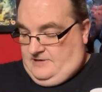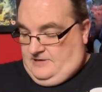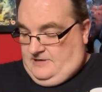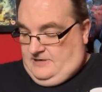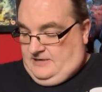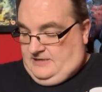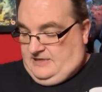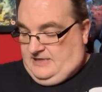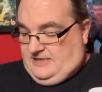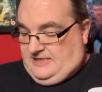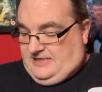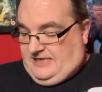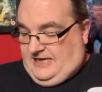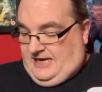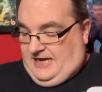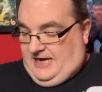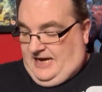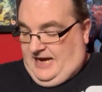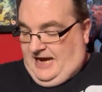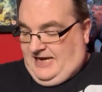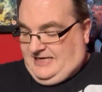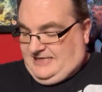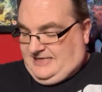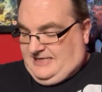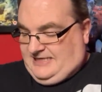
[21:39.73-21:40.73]
So,
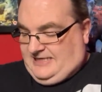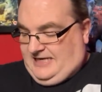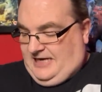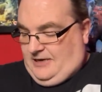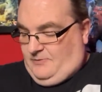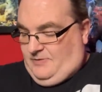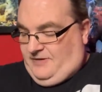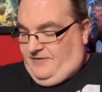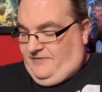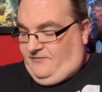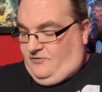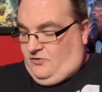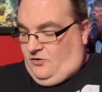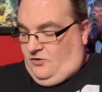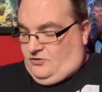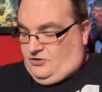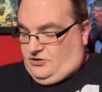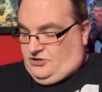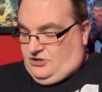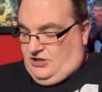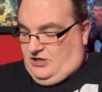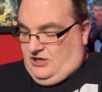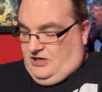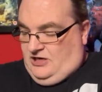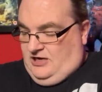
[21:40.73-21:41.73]
as I say, we've got
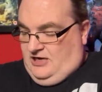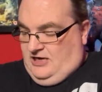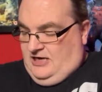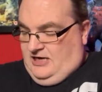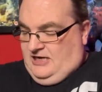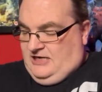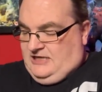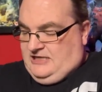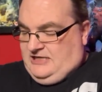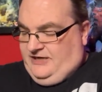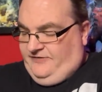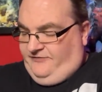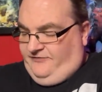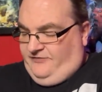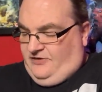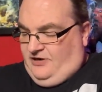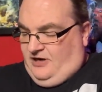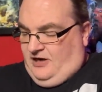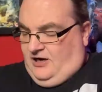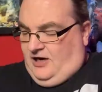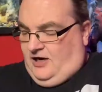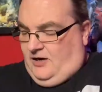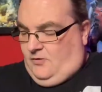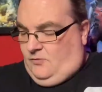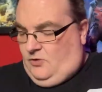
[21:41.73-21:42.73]
different
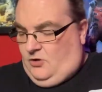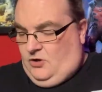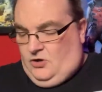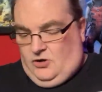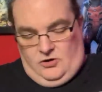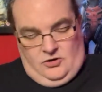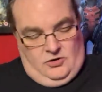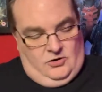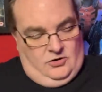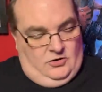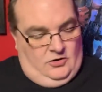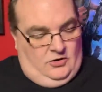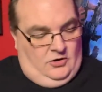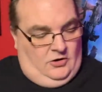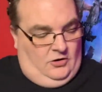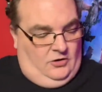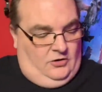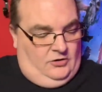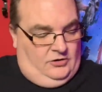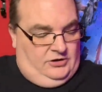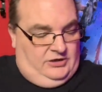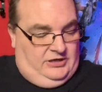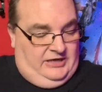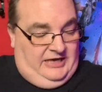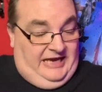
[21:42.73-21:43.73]
artwork
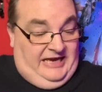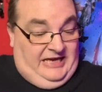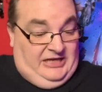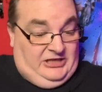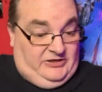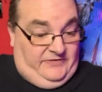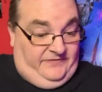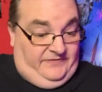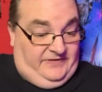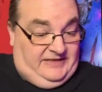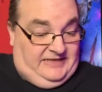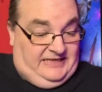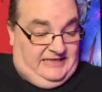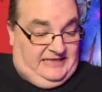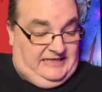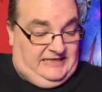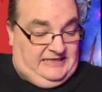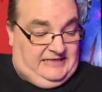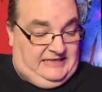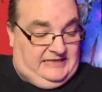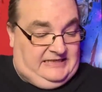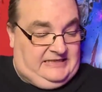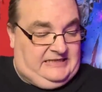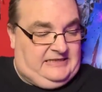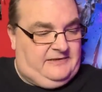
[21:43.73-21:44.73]
on each of the
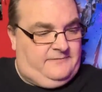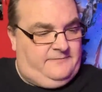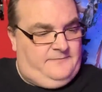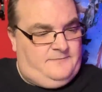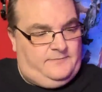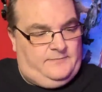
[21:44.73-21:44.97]
discs.